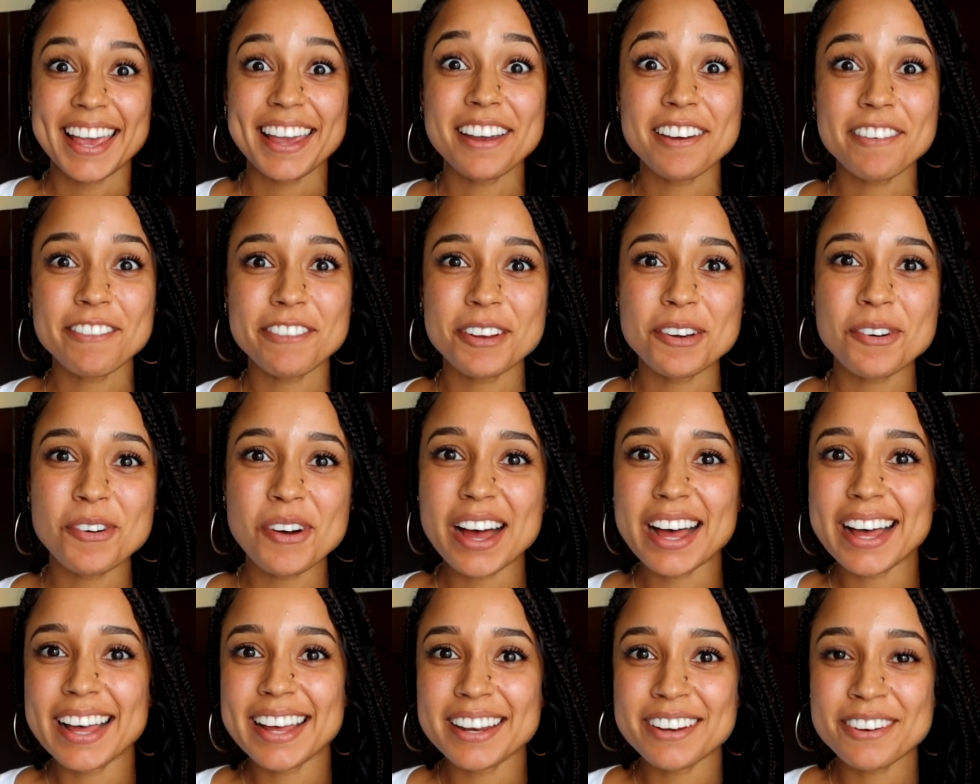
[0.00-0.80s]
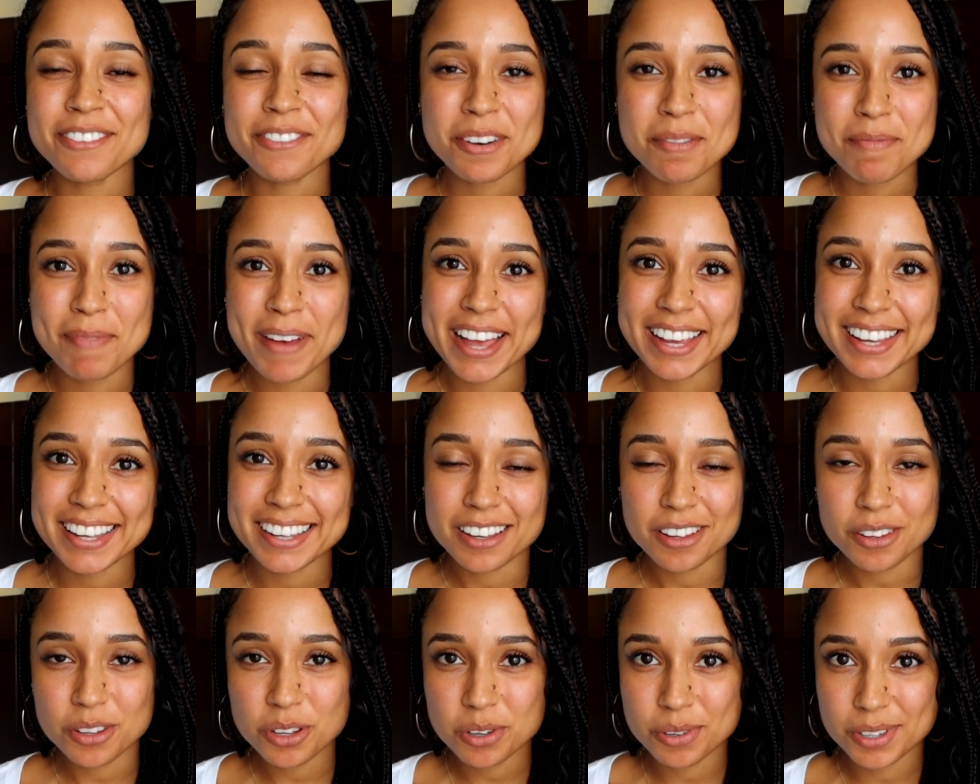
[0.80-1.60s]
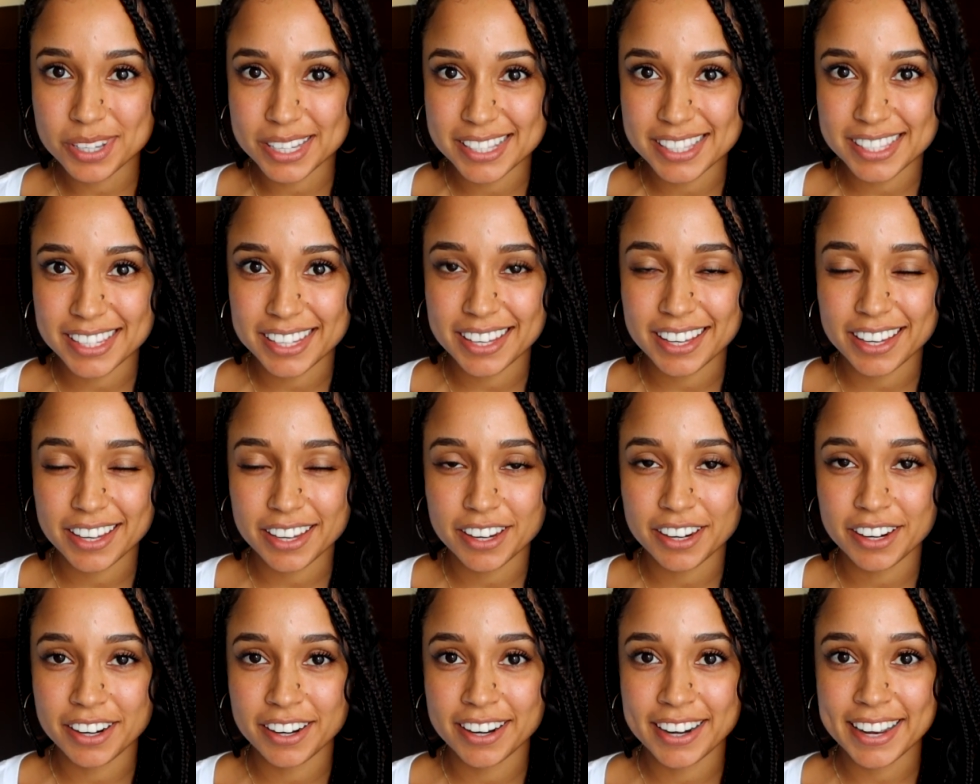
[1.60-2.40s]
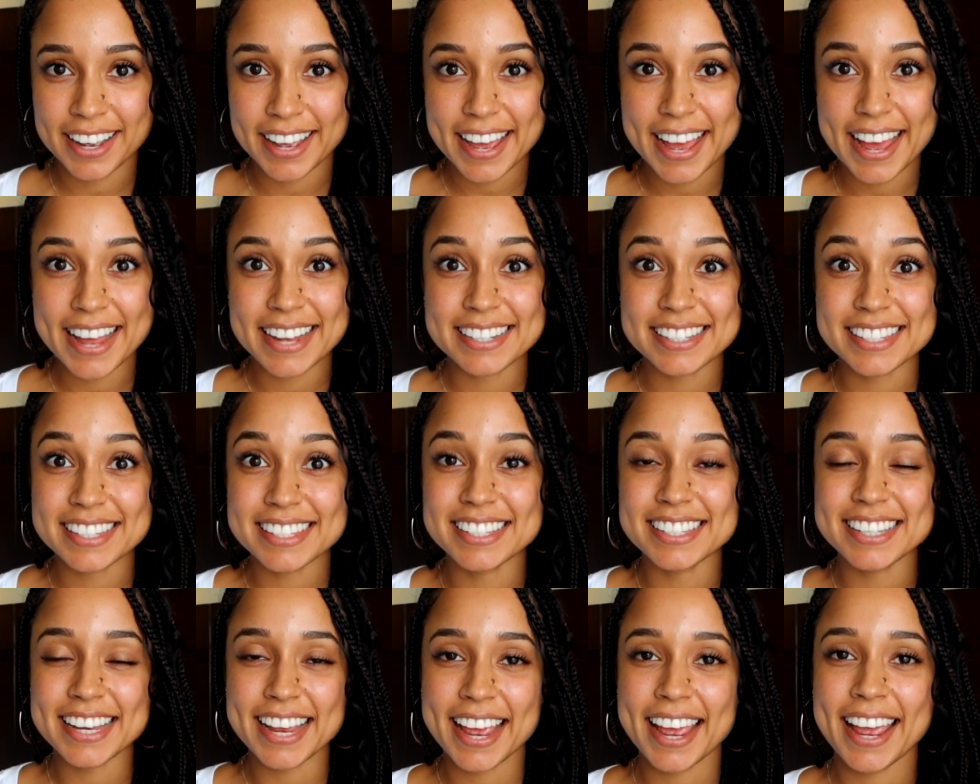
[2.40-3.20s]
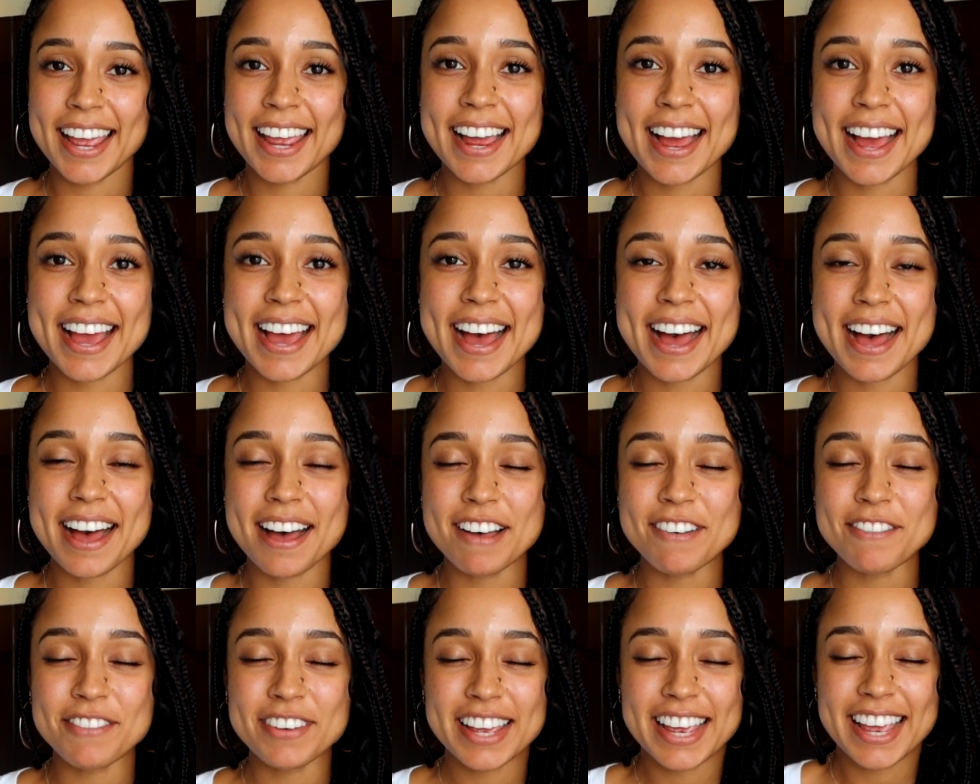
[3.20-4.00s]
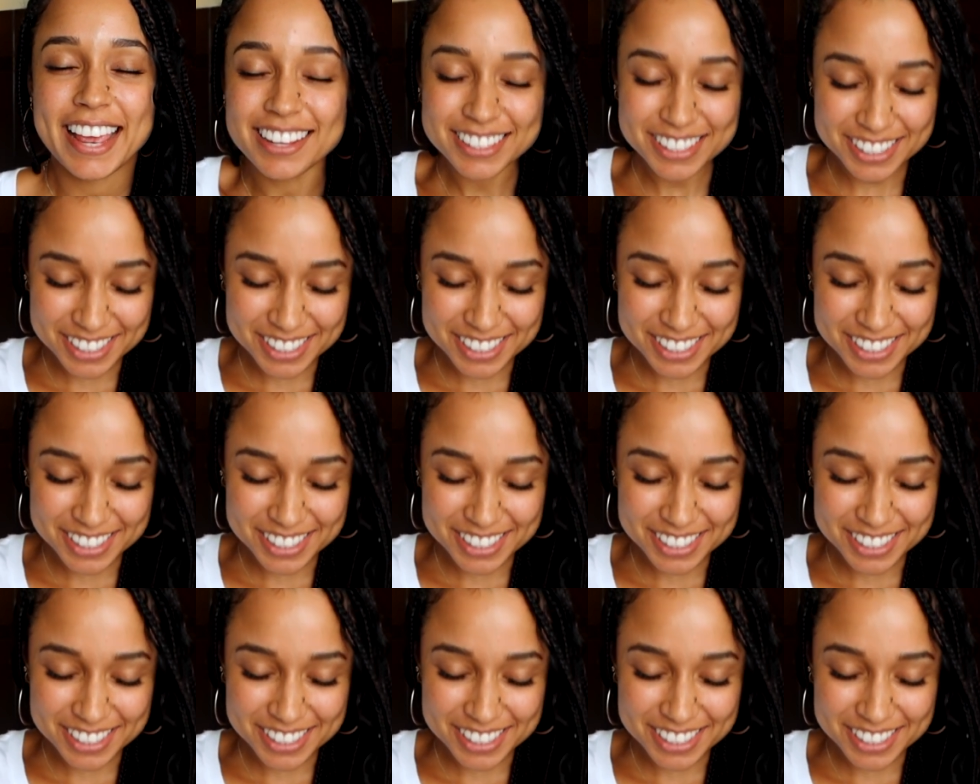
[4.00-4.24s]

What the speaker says: Hey everyone, RebeccaElois here, and today I have a